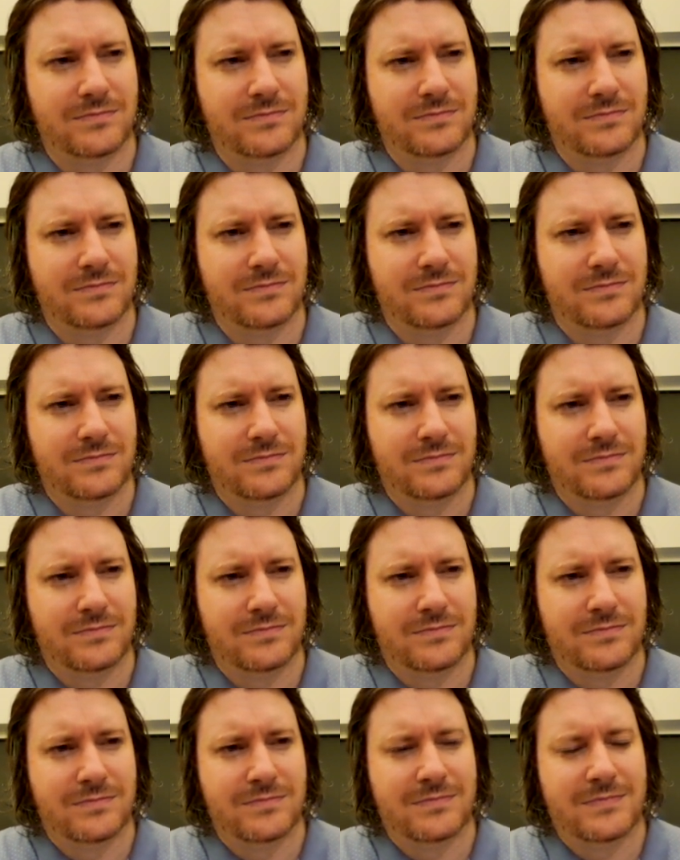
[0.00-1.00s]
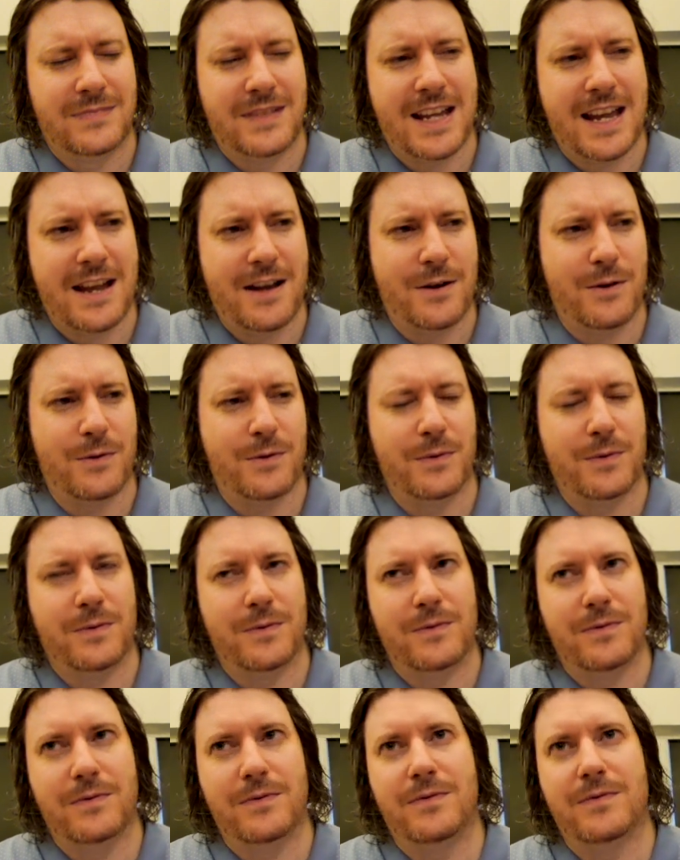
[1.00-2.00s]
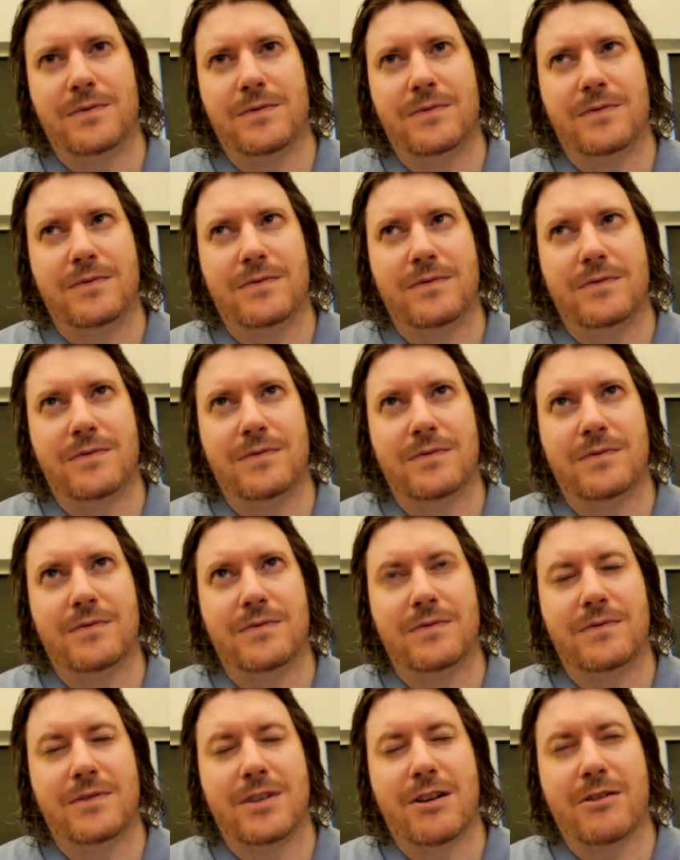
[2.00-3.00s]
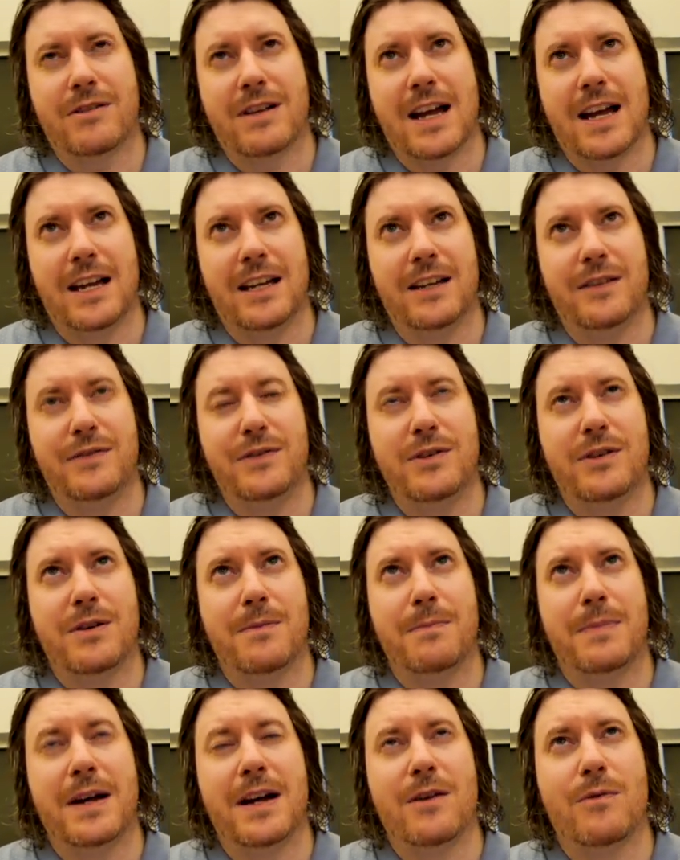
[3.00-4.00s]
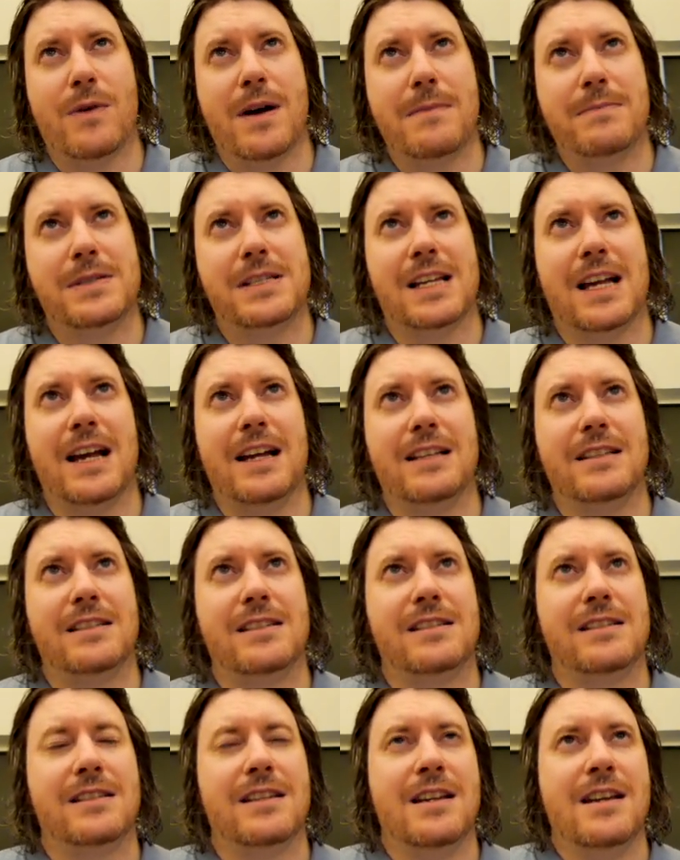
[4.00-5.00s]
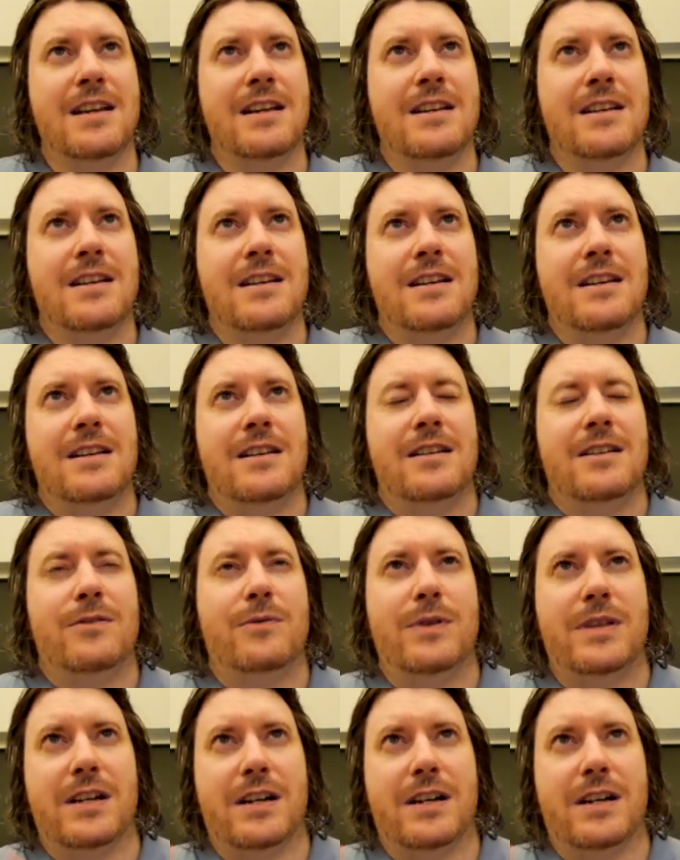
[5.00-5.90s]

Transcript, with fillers: competitors. Now, okay, if you compare websites with a